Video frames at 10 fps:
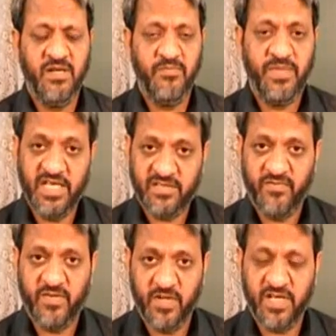Press
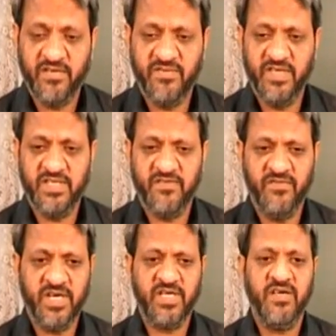photographers
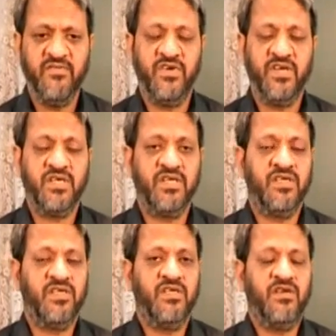working for
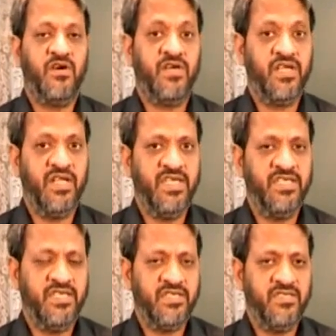
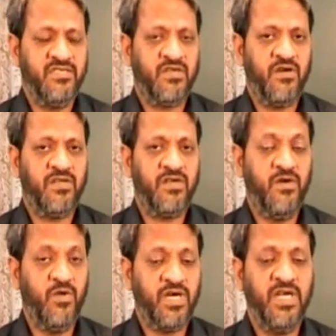organizations or
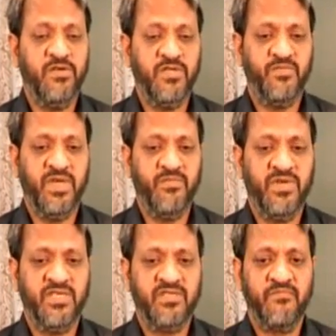local
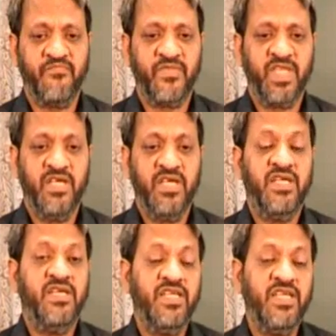newspapers
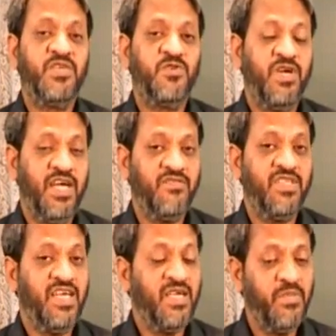need to have
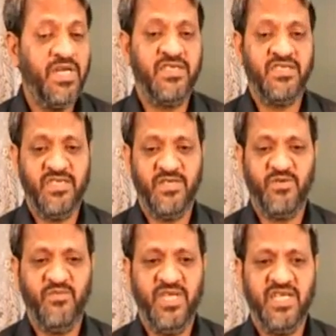the ability
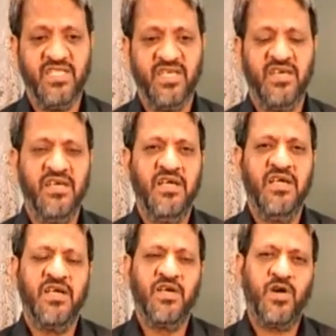to make the
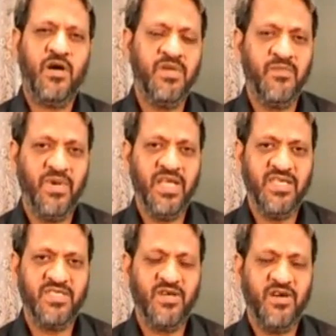
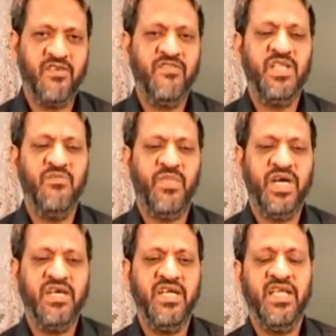commonplace or very
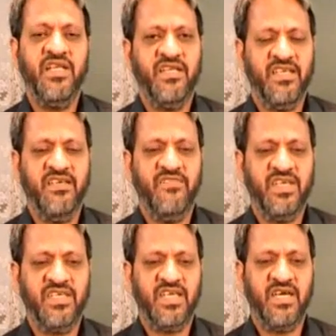mundane
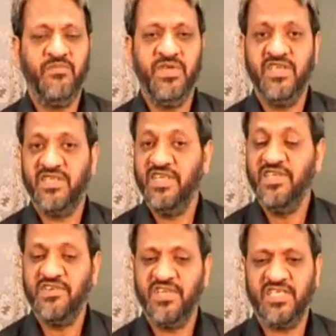event appear
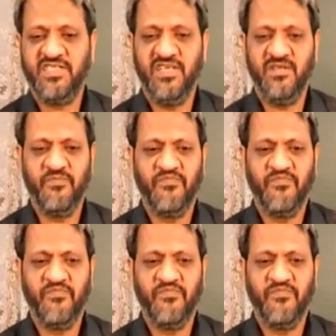interesting